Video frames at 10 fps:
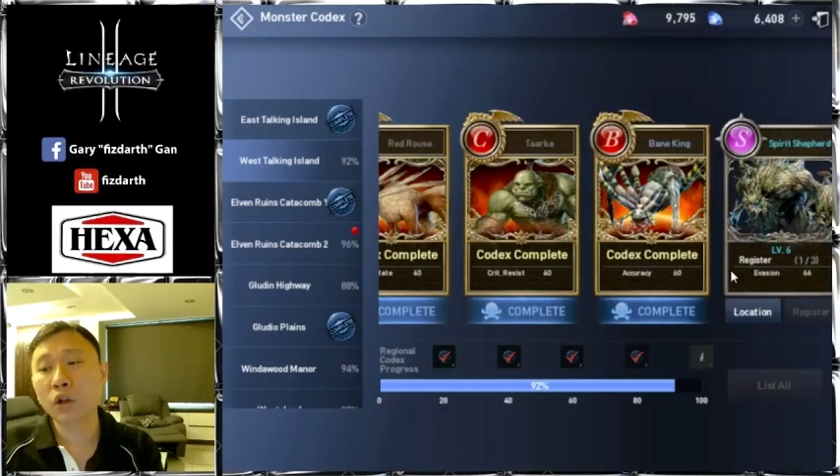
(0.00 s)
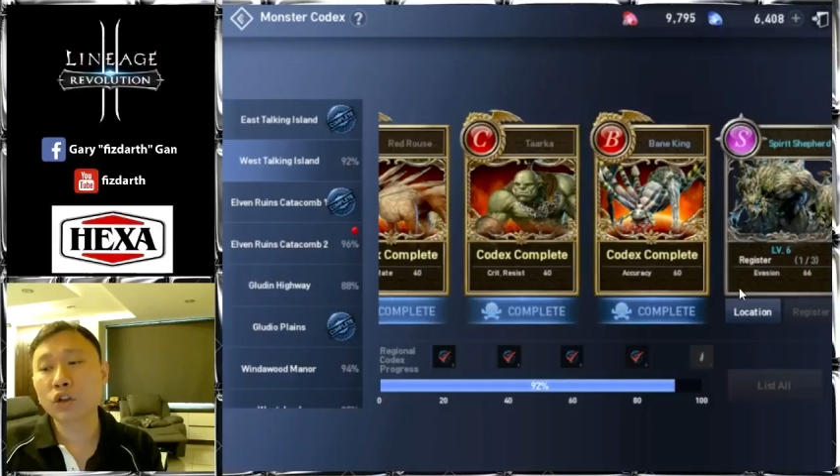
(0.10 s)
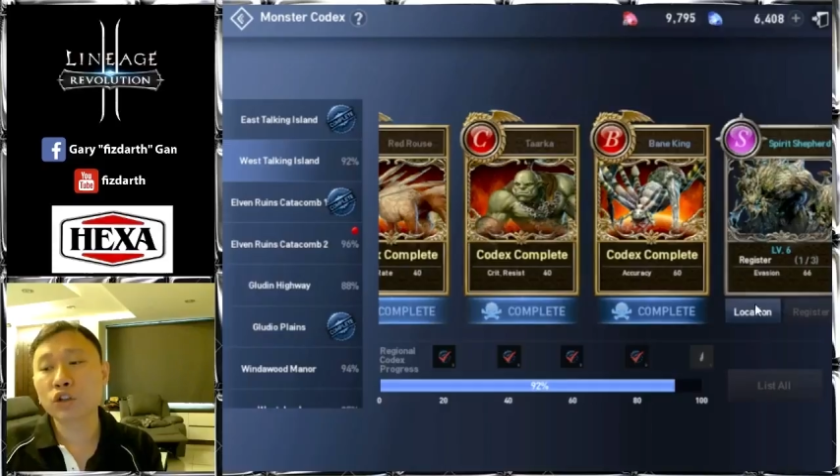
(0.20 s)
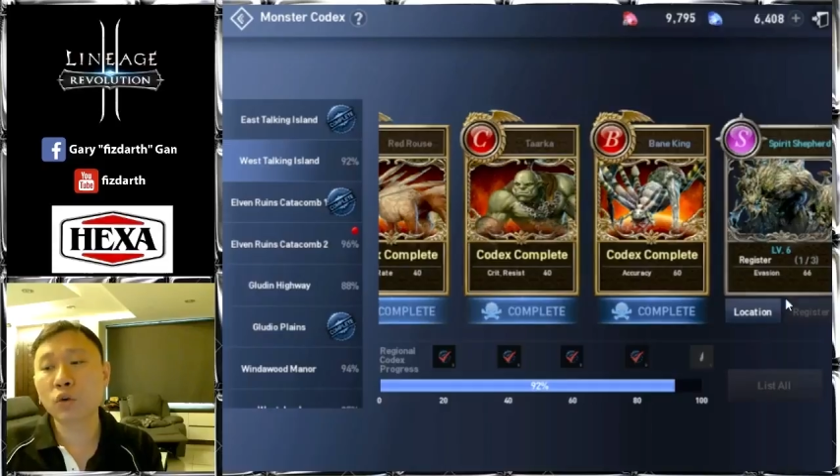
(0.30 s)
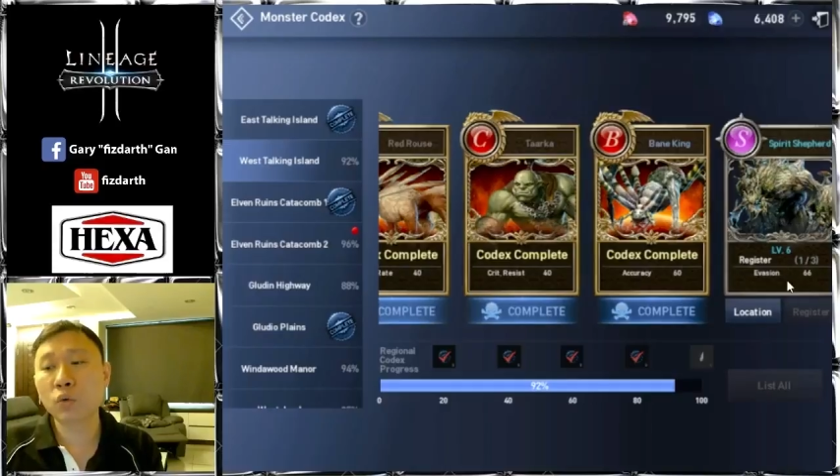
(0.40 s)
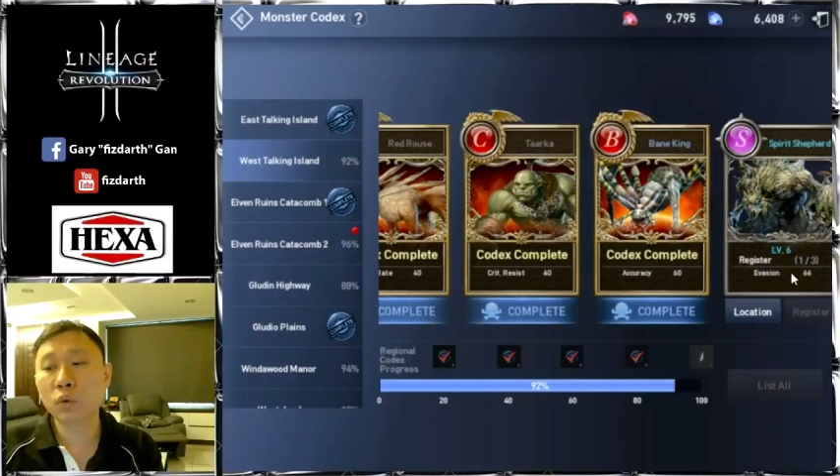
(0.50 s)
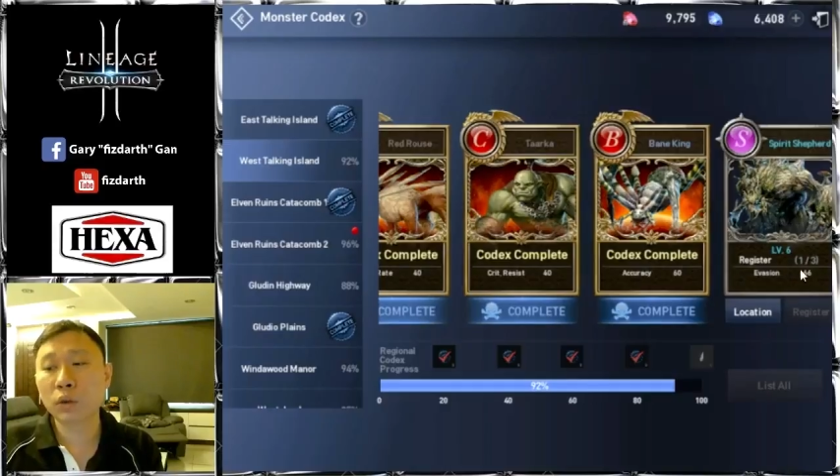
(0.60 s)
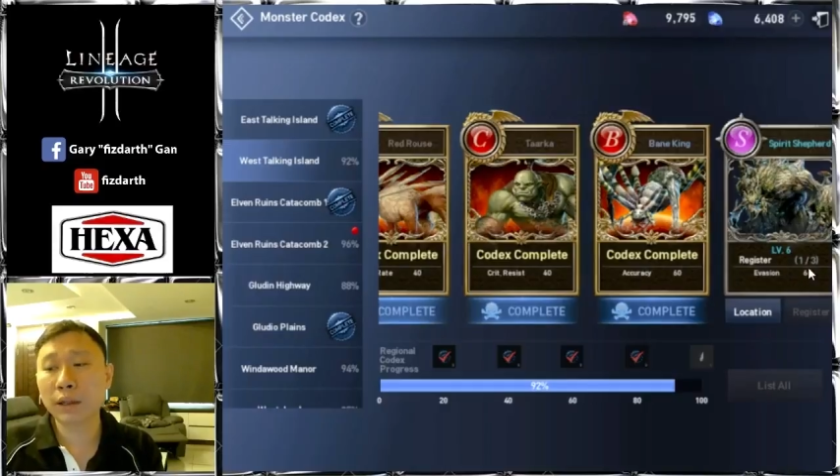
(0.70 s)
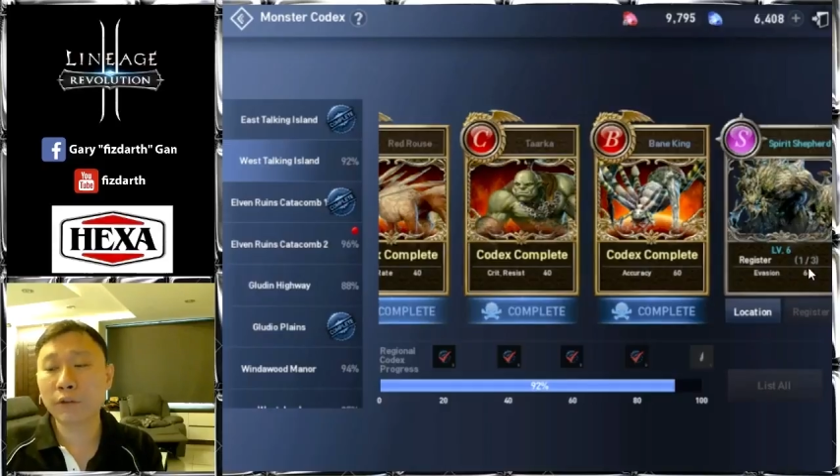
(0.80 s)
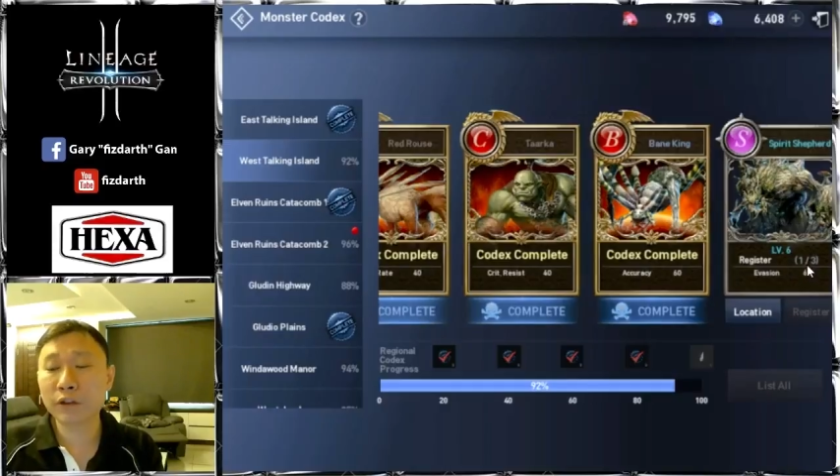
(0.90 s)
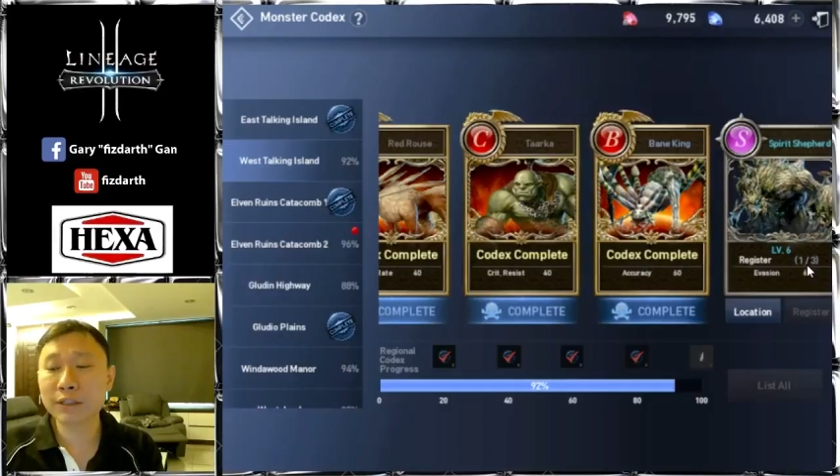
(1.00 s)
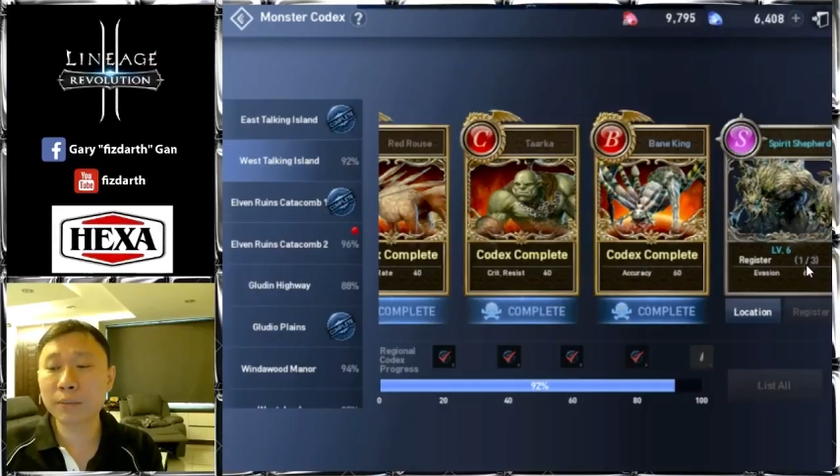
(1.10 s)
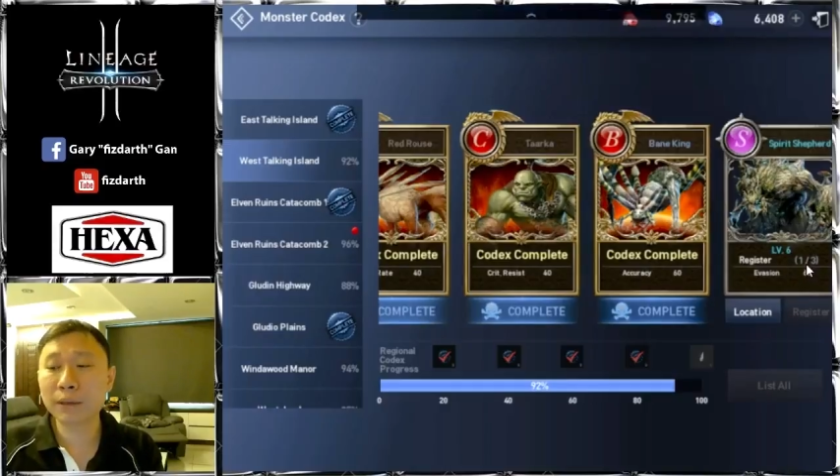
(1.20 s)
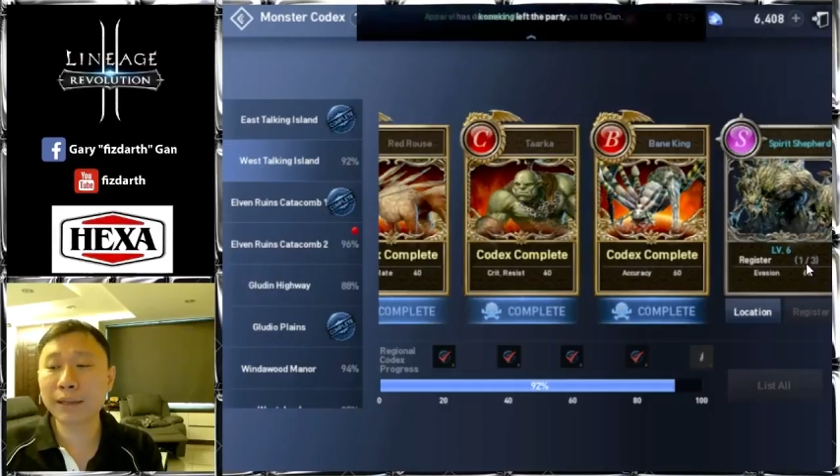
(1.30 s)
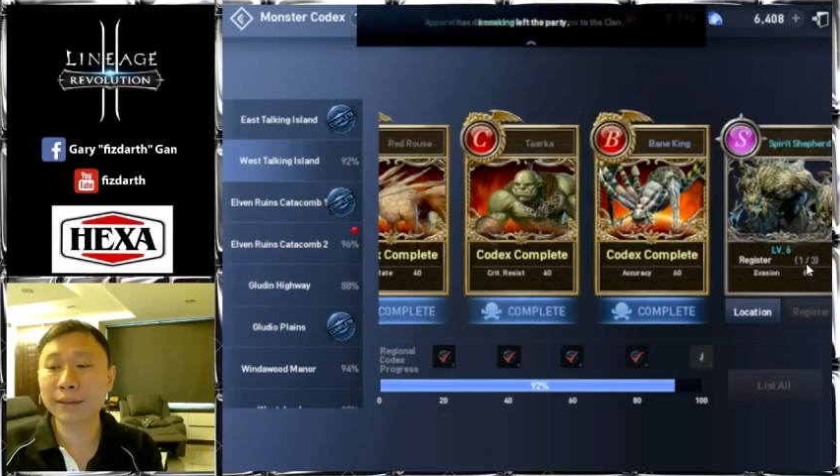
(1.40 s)
So, like for
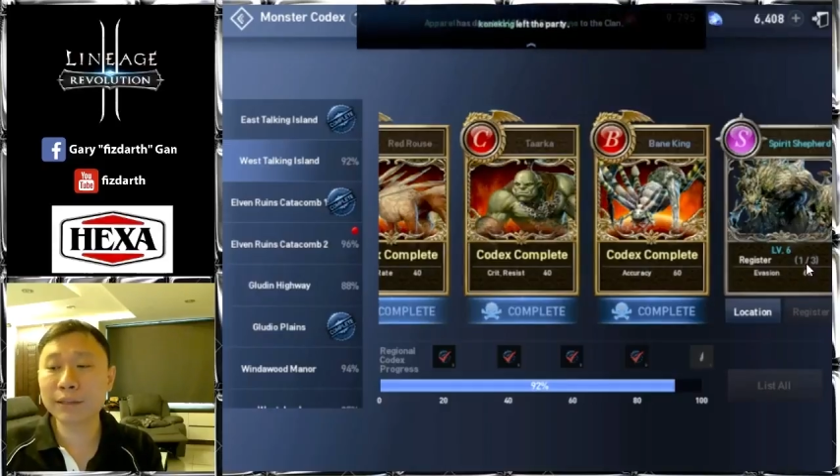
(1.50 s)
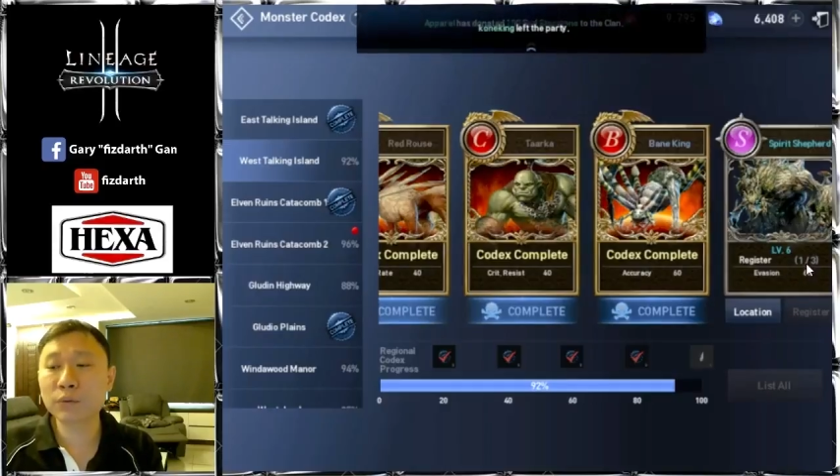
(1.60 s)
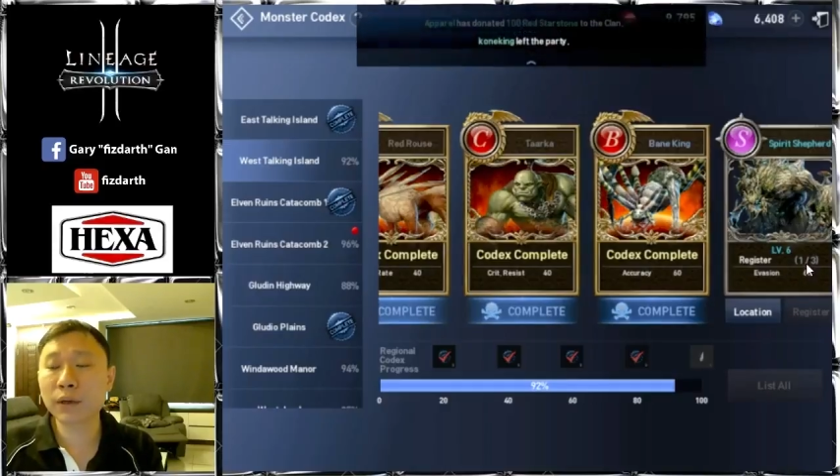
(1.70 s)
example, like this